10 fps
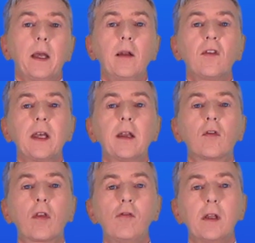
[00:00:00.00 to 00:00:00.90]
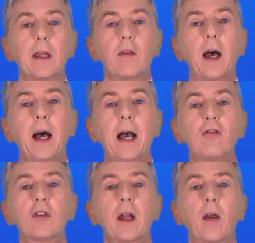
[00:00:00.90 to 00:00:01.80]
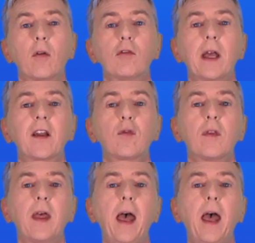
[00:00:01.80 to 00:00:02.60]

In stage 3, the hydrogen ion reacts with the